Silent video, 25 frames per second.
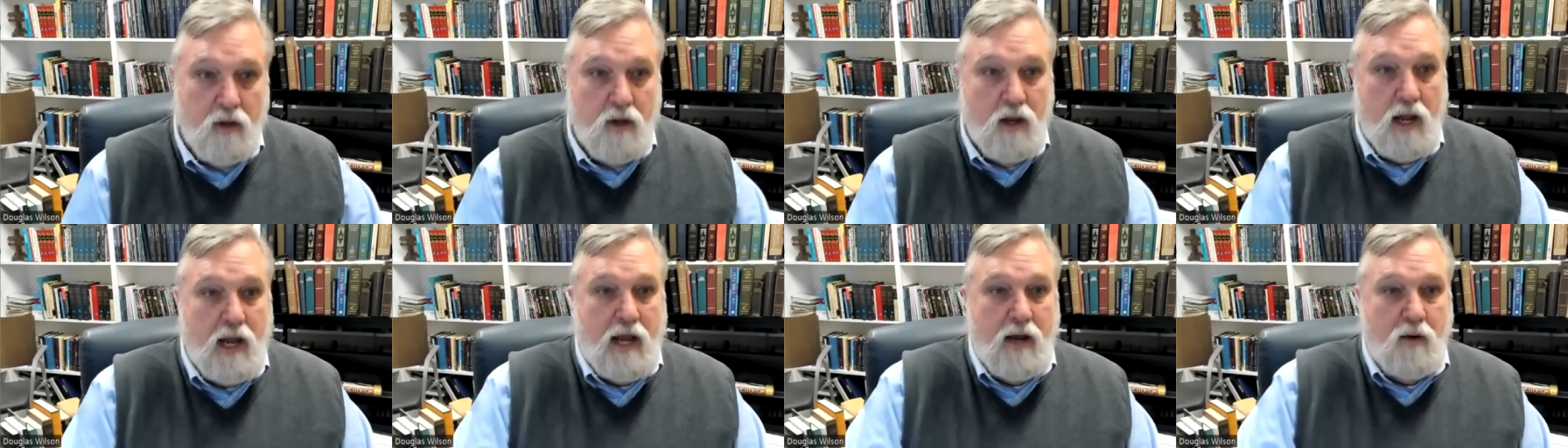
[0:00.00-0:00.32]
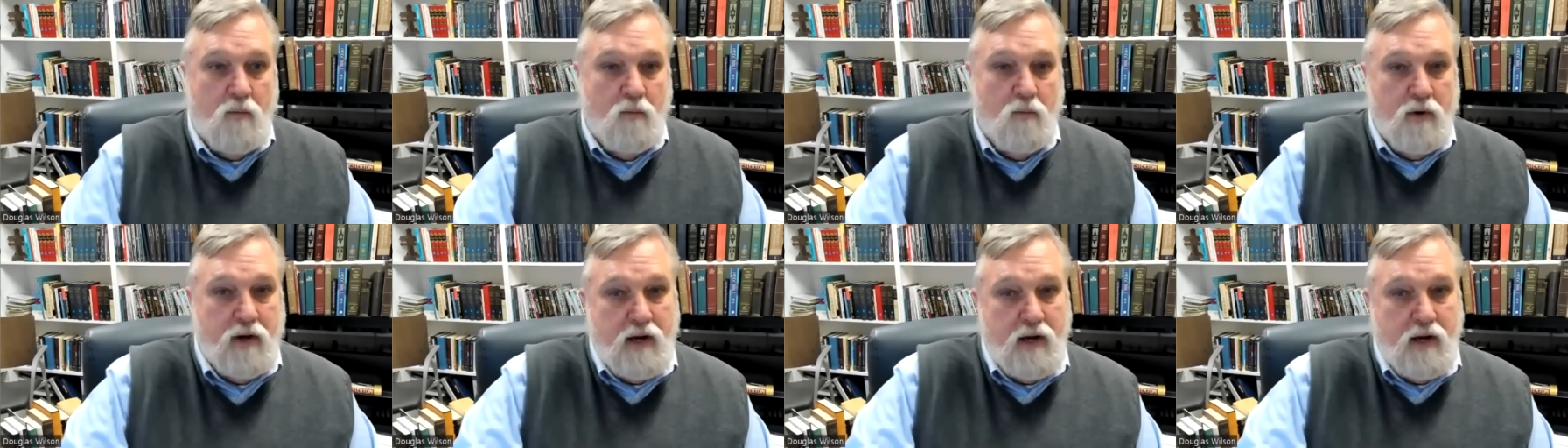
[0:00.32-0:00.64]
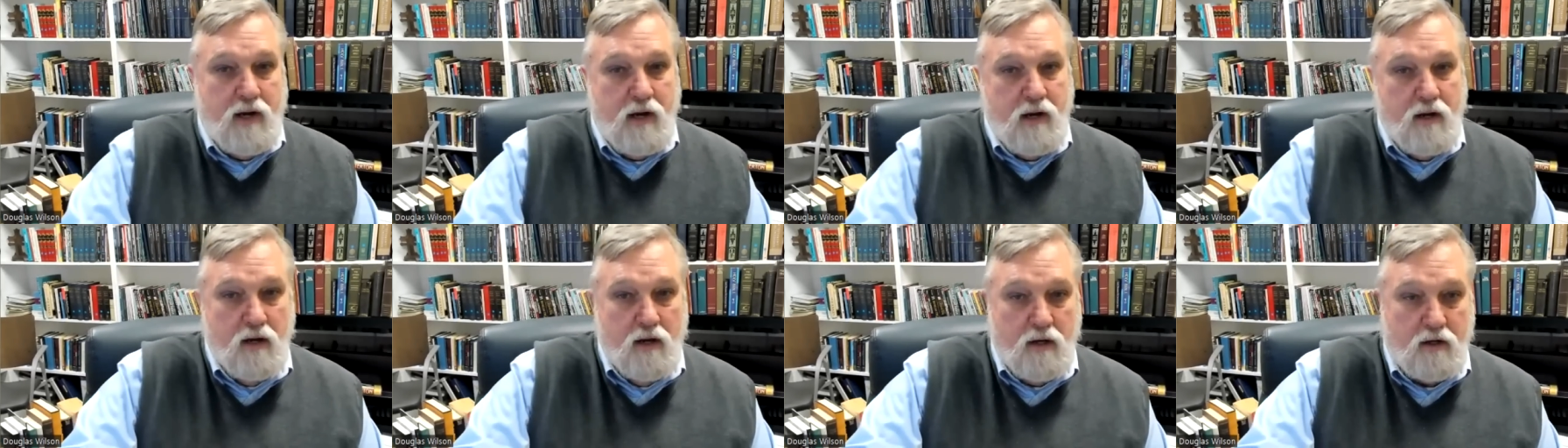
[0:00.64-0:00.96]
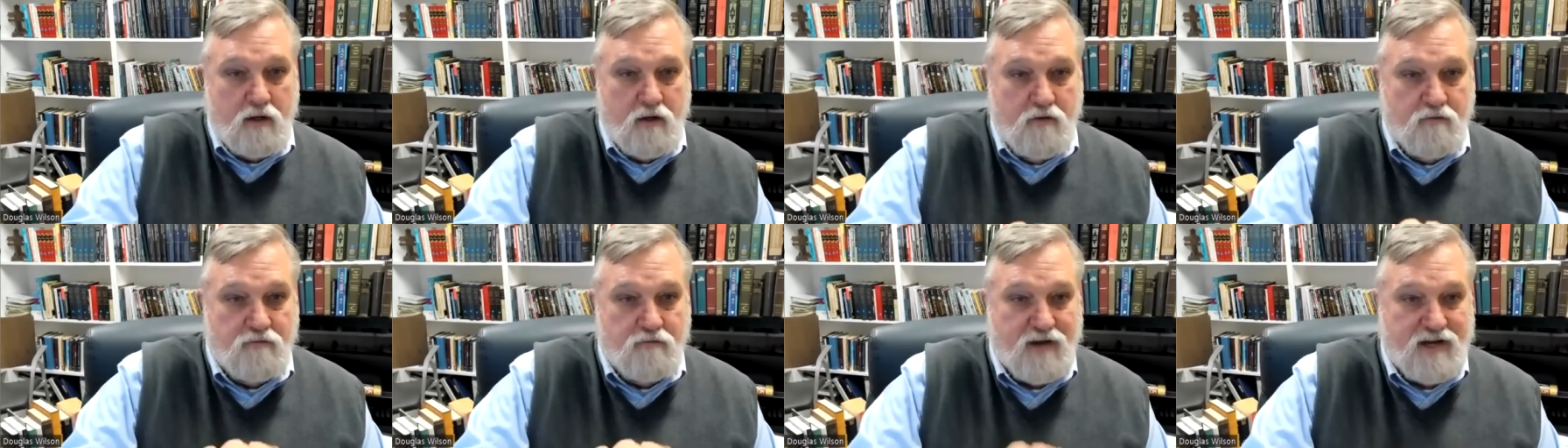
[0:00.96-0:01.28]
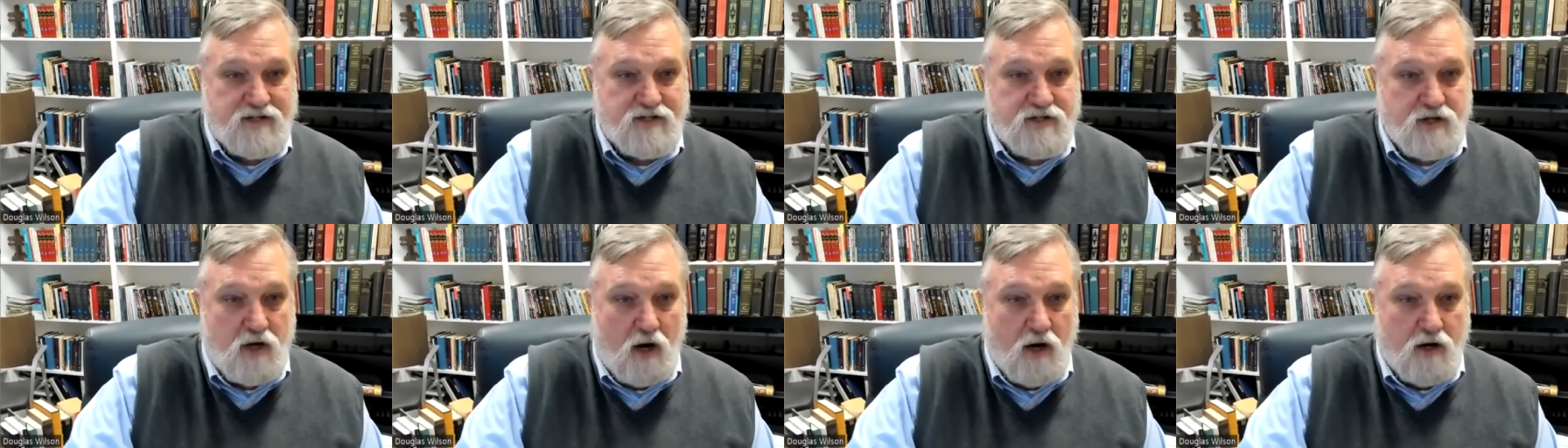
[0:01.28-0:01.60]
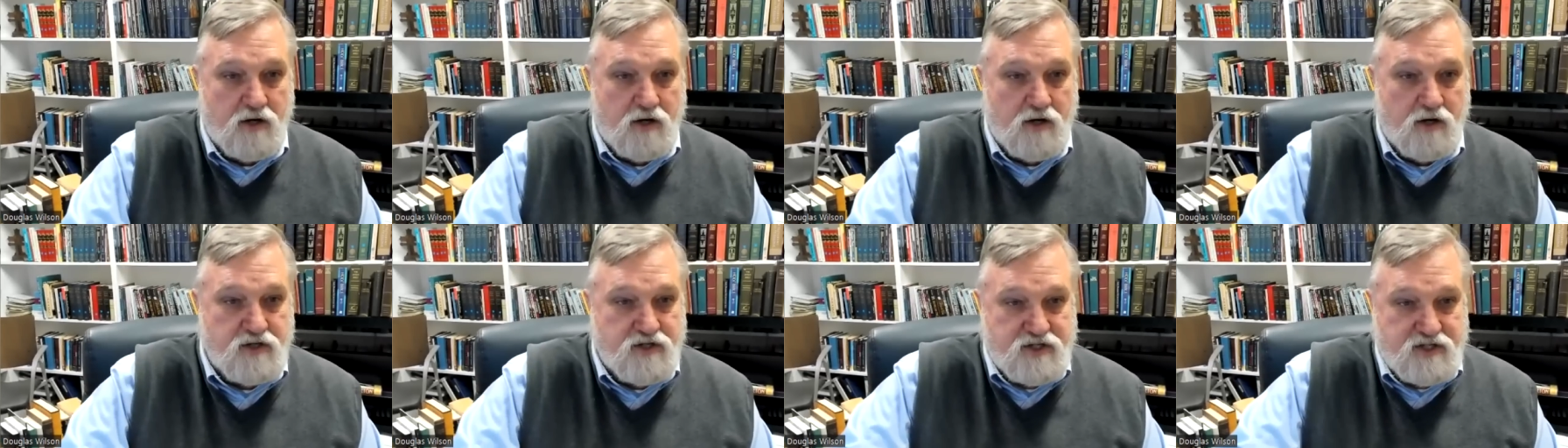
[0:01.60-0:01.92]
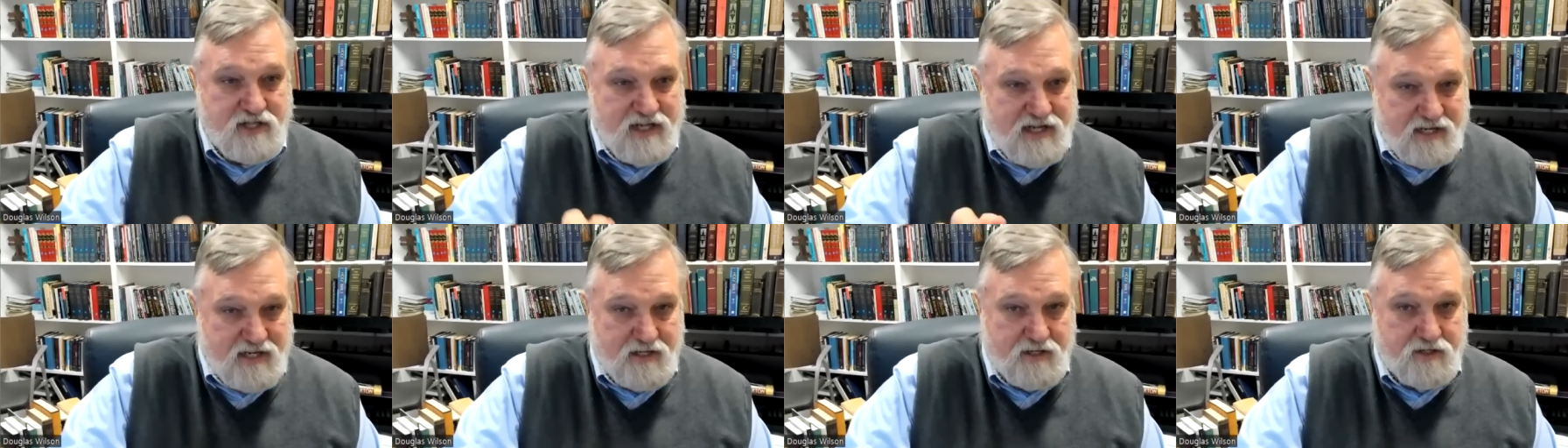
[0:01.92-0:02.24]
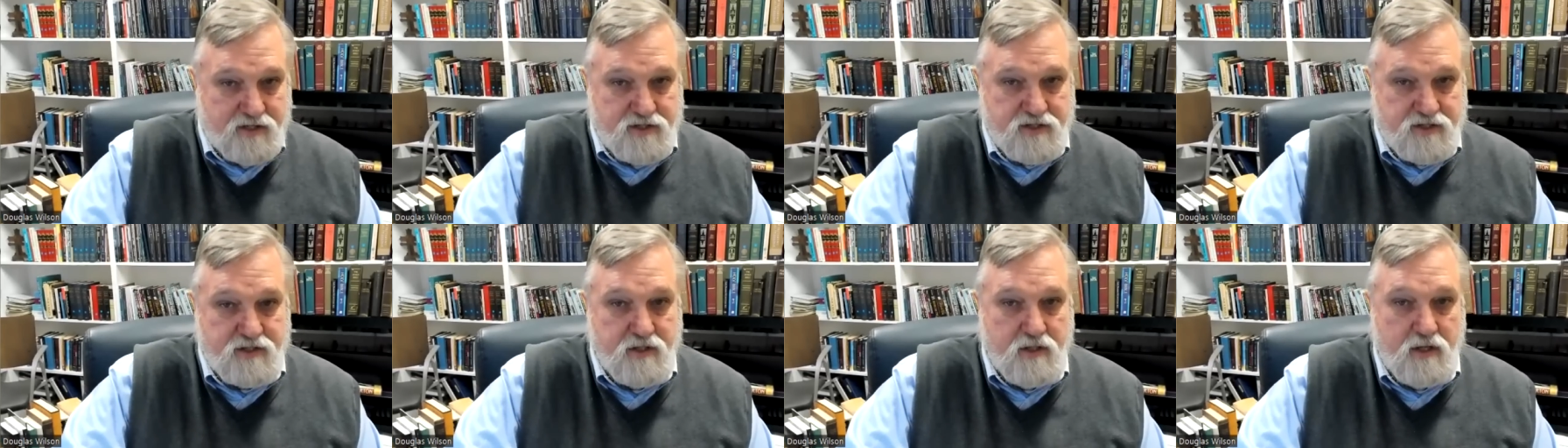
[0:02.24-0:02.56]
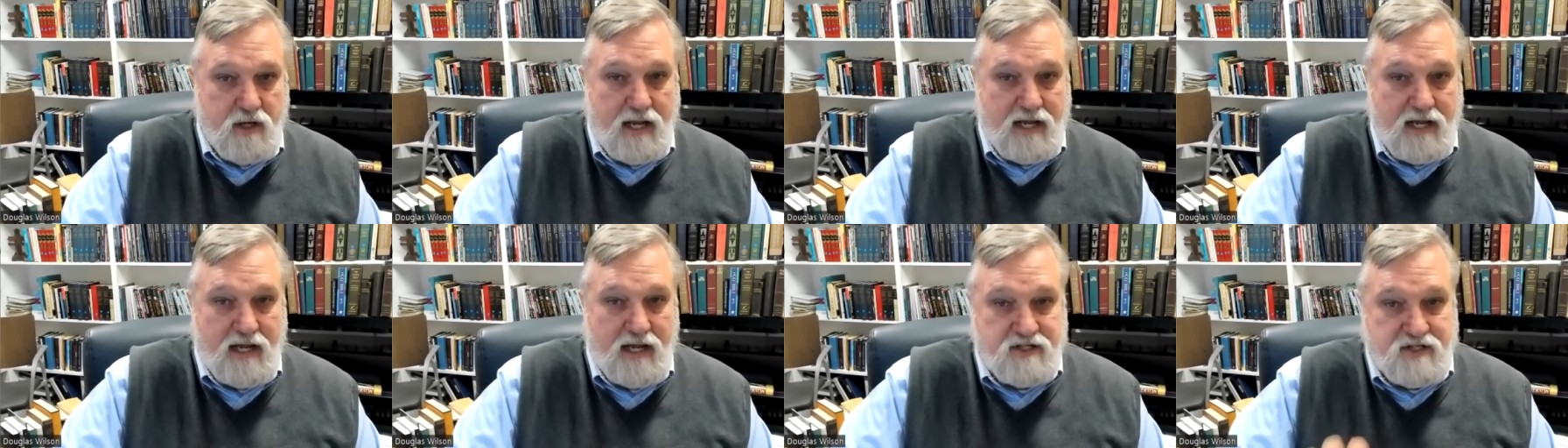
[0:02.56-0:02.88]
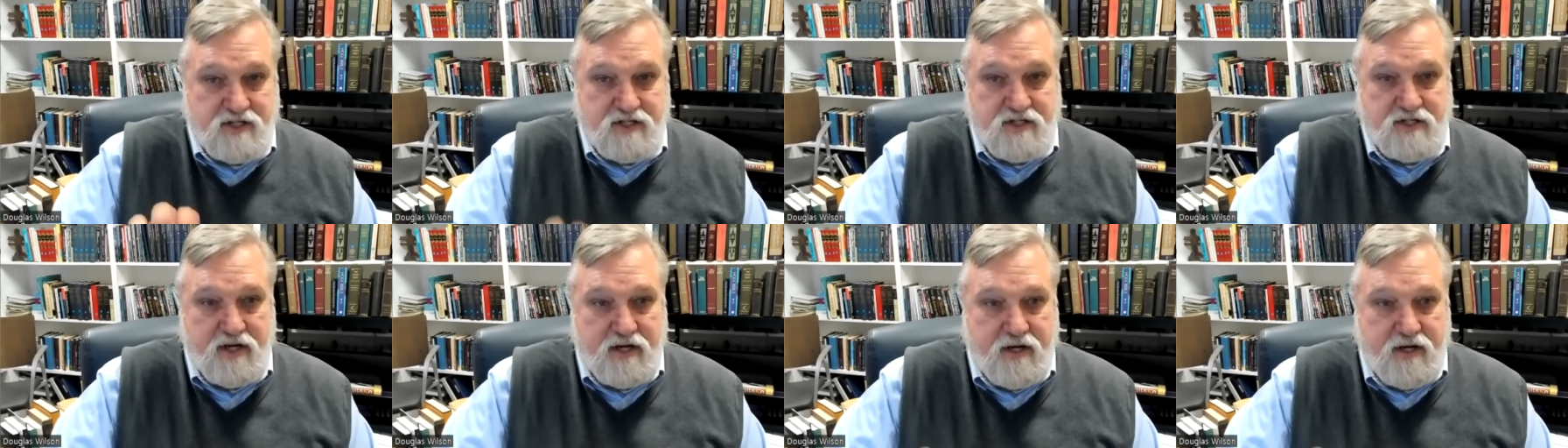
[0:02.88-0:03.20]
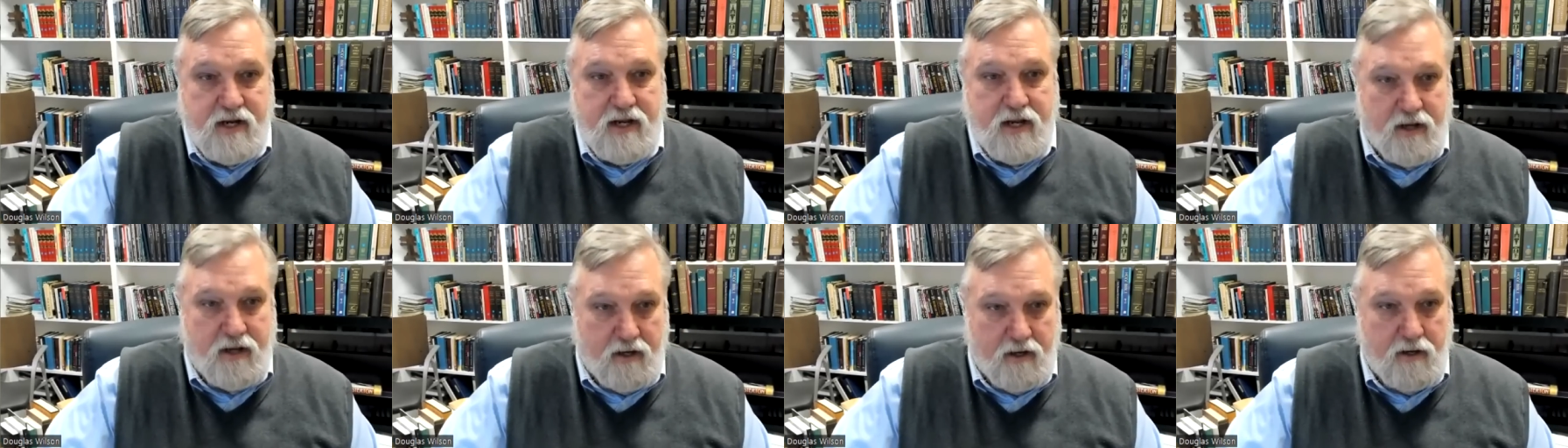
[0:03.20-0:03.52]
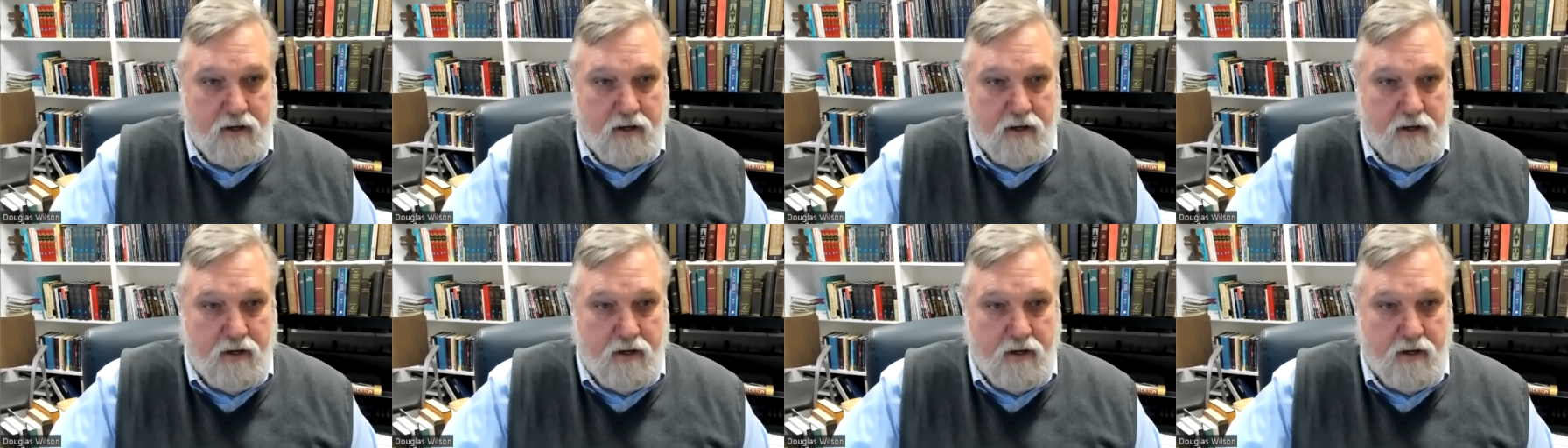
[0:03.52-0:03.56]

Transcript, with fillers: and we confess our sins as sinning.